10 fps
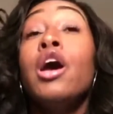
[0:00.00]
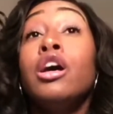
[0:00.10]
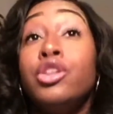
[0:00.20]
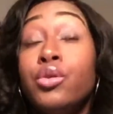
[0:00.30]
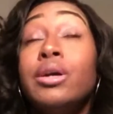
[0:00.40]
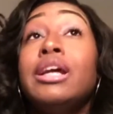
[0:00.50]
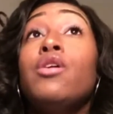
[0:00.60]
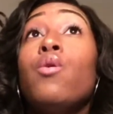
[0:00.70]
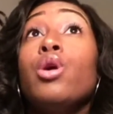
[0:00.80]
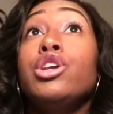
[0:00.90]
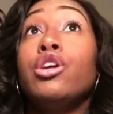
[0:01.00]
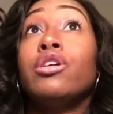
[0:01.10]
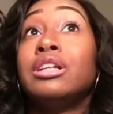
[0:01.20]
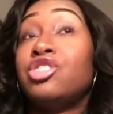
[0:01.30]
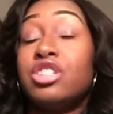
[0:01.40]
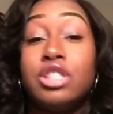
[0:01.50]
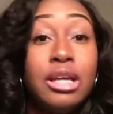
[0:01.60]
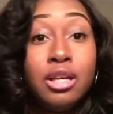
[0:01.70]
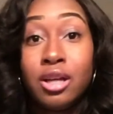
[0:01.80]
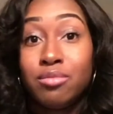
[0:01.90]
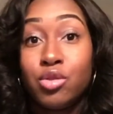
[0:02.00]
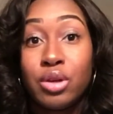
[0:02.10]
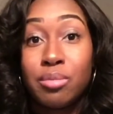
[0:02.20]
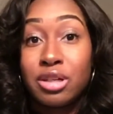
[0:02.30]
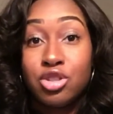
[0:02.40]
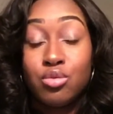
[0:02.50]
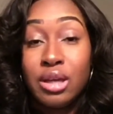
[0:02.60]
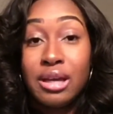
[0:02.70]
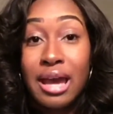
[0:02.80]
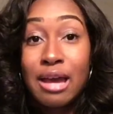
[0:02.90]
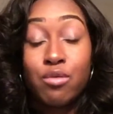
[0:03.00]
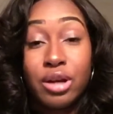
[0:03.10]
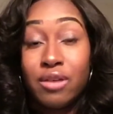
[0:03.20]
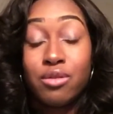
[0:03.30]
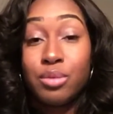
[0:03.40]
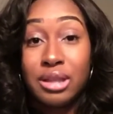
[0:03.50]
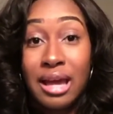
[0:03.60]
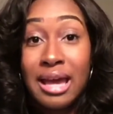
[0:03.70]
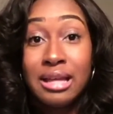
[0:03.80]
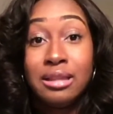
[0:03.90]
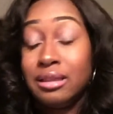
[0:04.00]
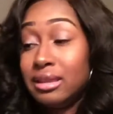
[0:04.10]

doing it, or you're going to just end up doing it because you think, hey, whatever, hey,